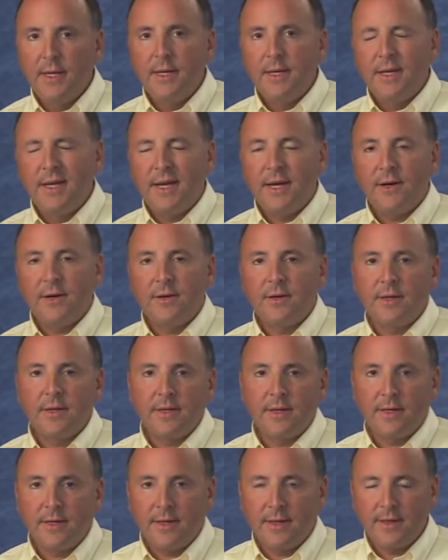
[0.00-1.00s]
Now,
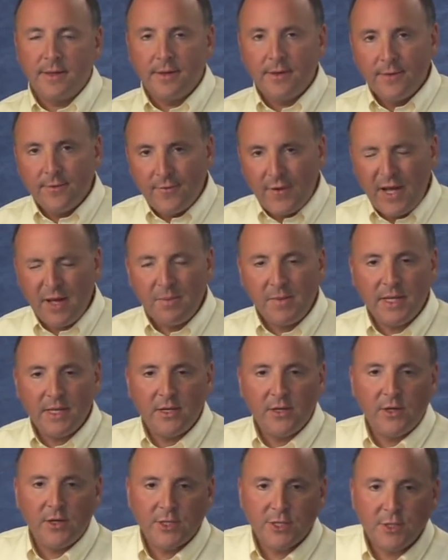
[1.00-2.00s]
FileMon
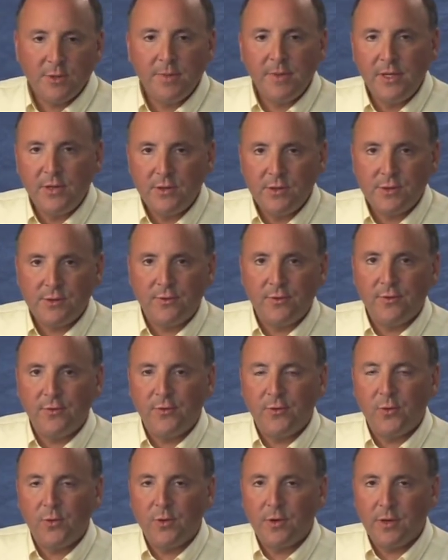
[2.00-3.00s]
can also be useful
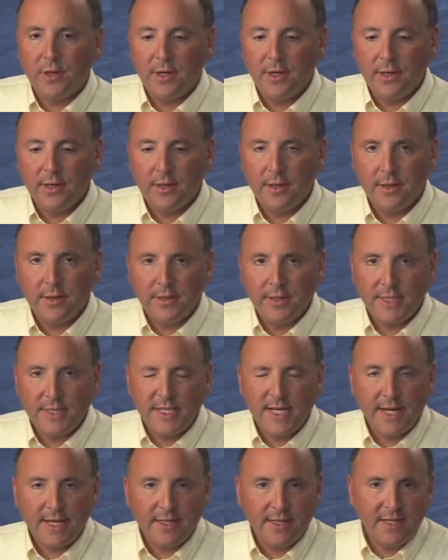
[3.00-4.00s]
for
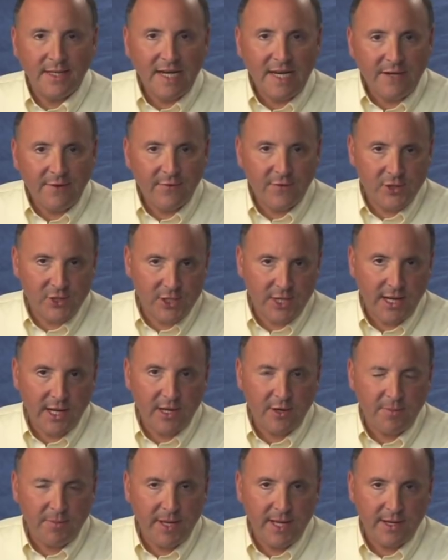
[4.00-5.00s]
detecting inefficient
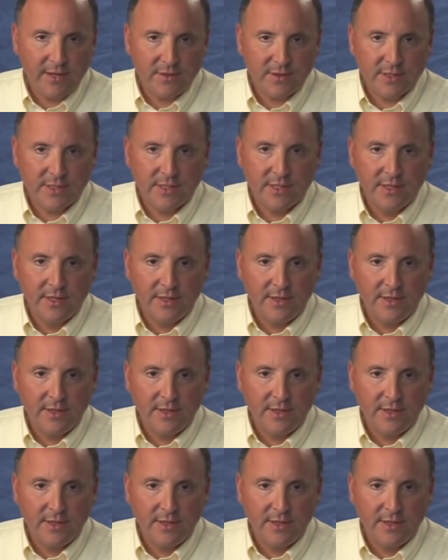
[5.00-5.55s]
I.O. patterns.